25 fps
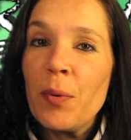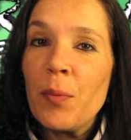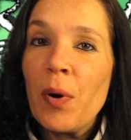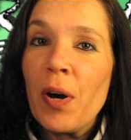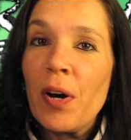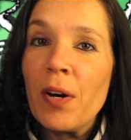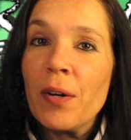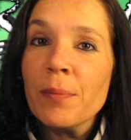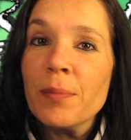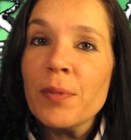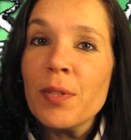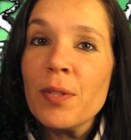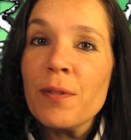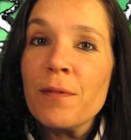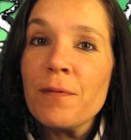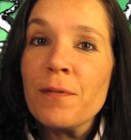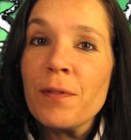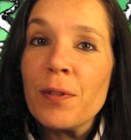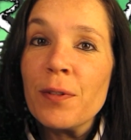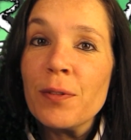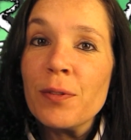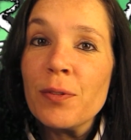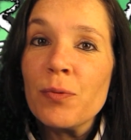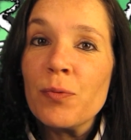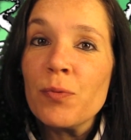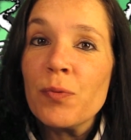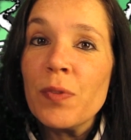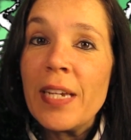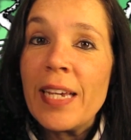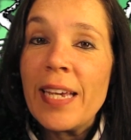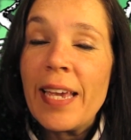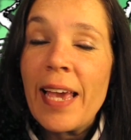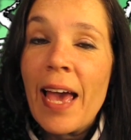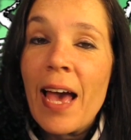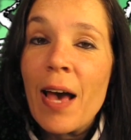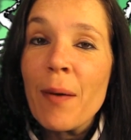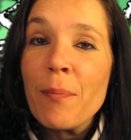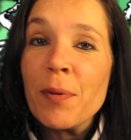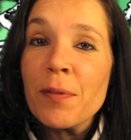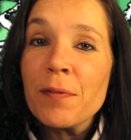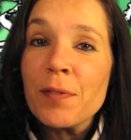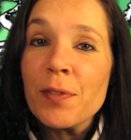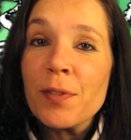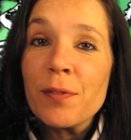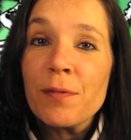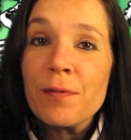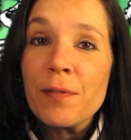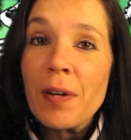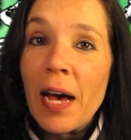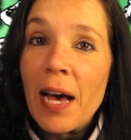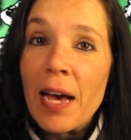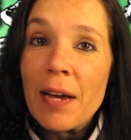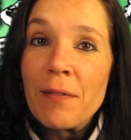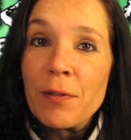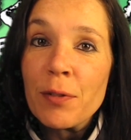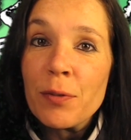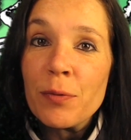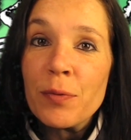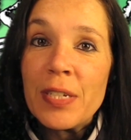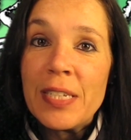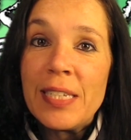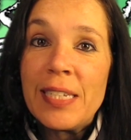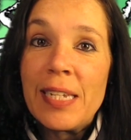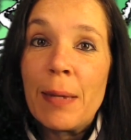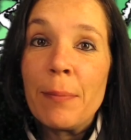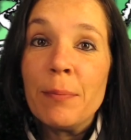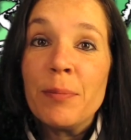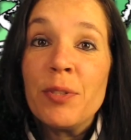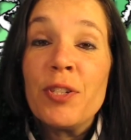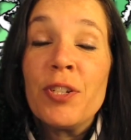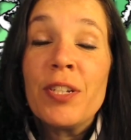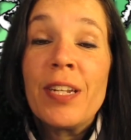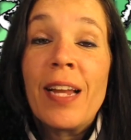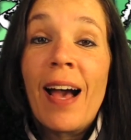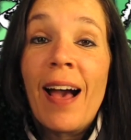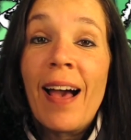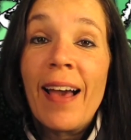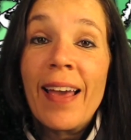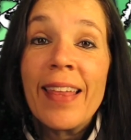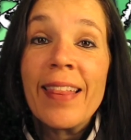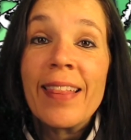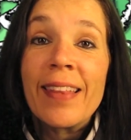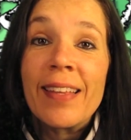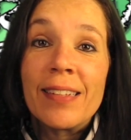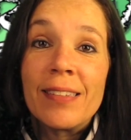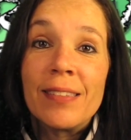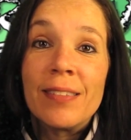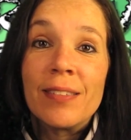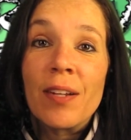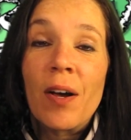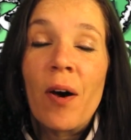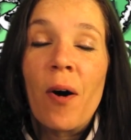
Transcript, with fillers: Welcome to the first recap of Survivor Redemption Island.